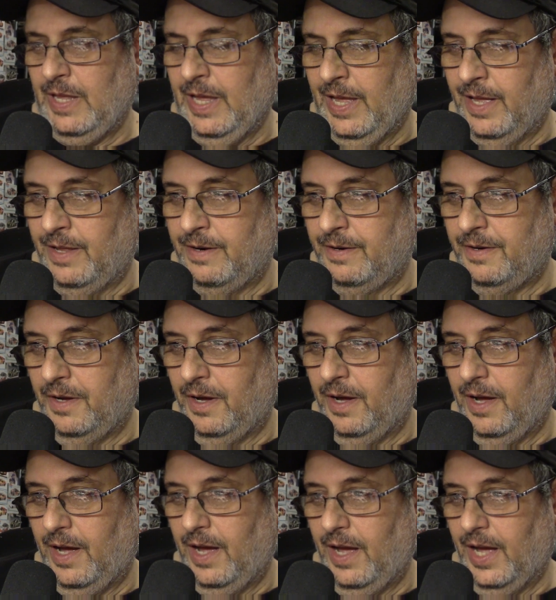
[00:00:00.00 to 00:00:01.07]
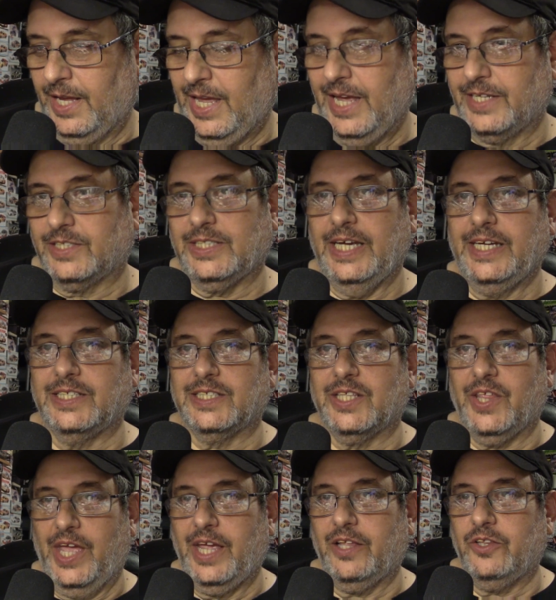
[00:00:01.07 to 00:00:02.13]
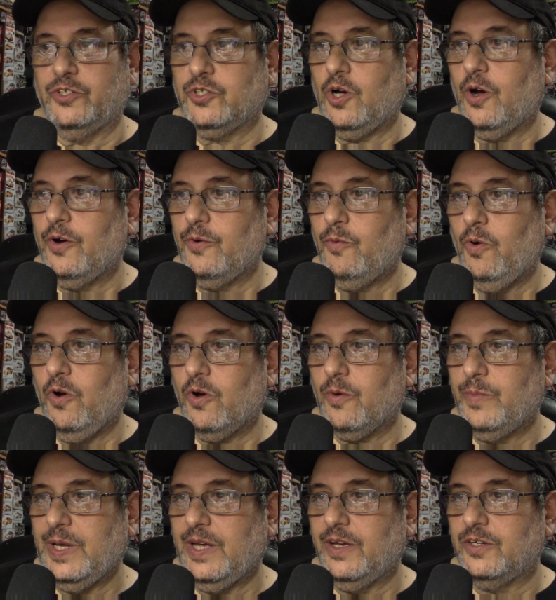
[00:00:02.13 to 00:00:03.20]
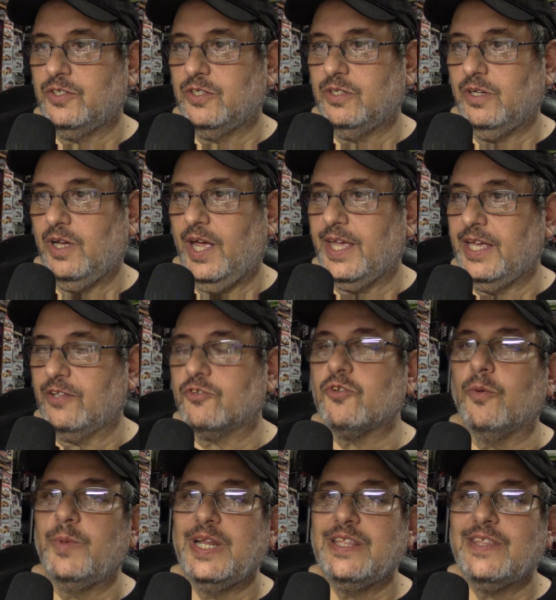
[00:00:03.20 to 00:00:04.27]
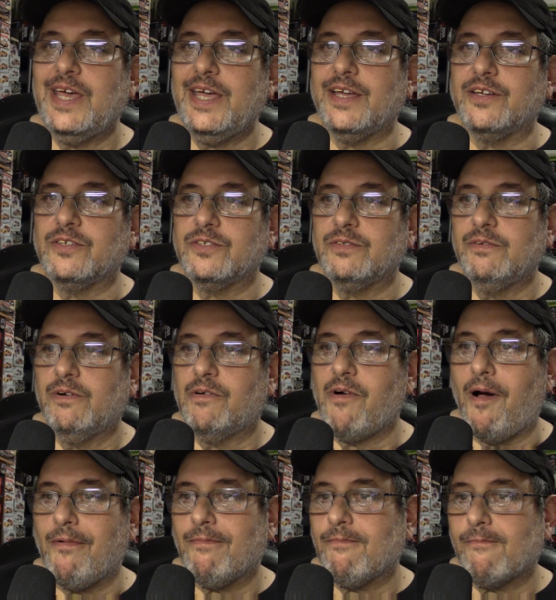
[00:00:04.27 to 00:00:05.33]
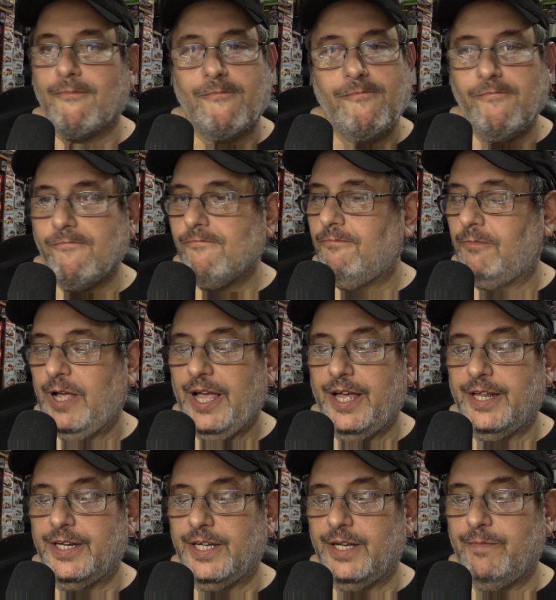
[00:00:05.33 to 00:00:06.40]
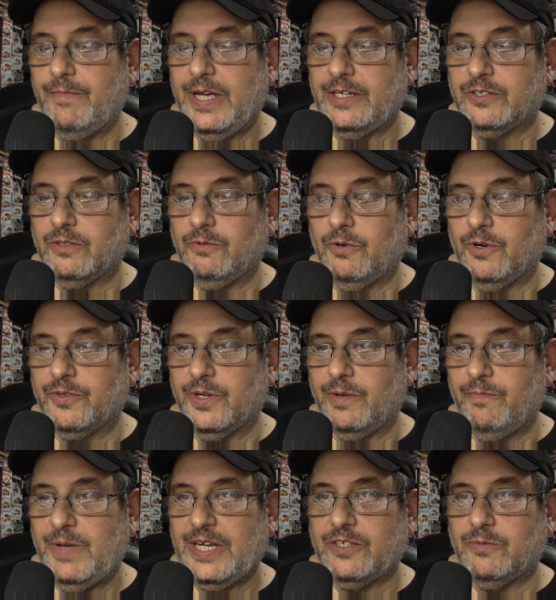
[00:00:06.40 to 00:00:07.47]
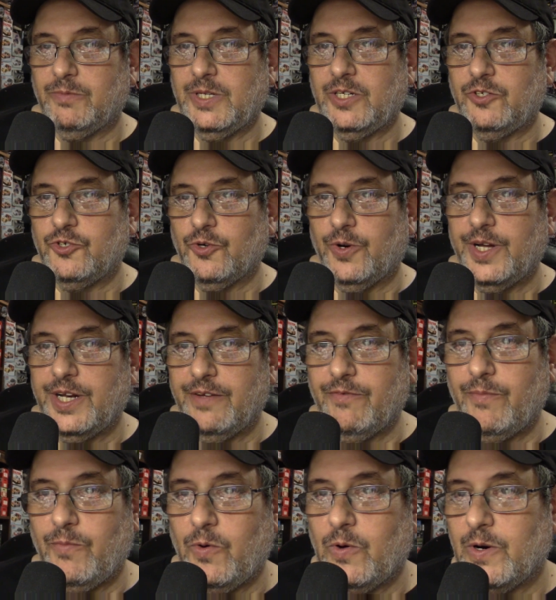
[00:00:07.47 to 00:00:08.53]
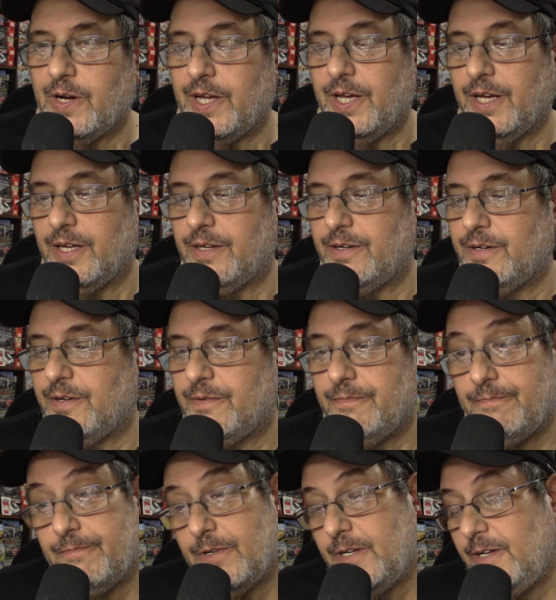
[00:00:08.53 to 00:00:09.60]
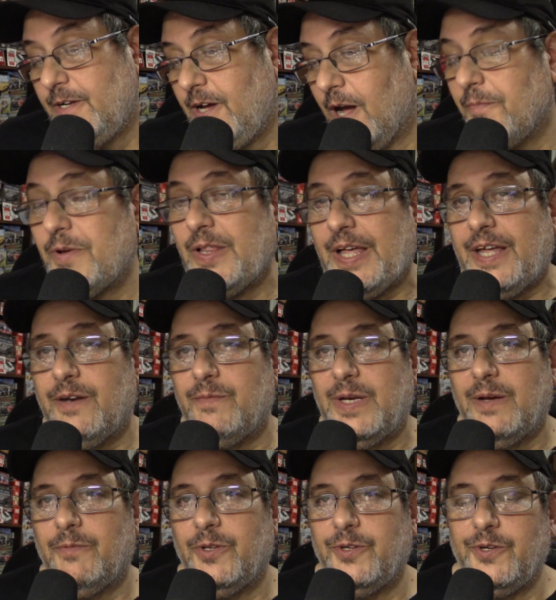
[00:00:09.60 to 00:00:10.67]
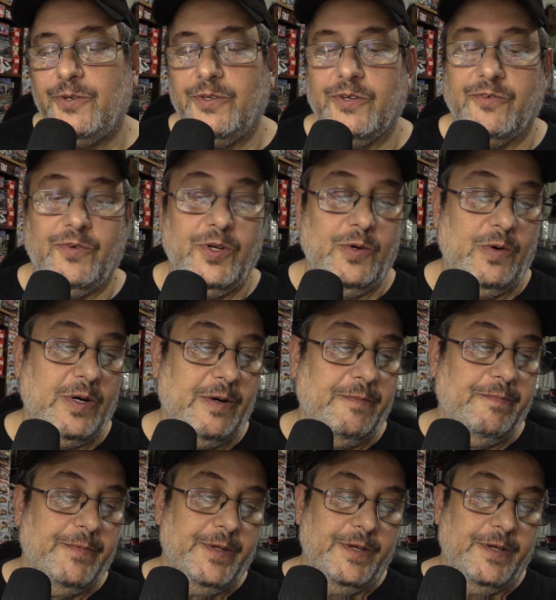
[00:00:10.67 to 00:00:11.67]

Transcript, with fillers: And I can't say it's thankless hard work because I get so many thanks. And it makes it worth it. Makes me enjoy it even more. And I'm glad to be able to do this for you all.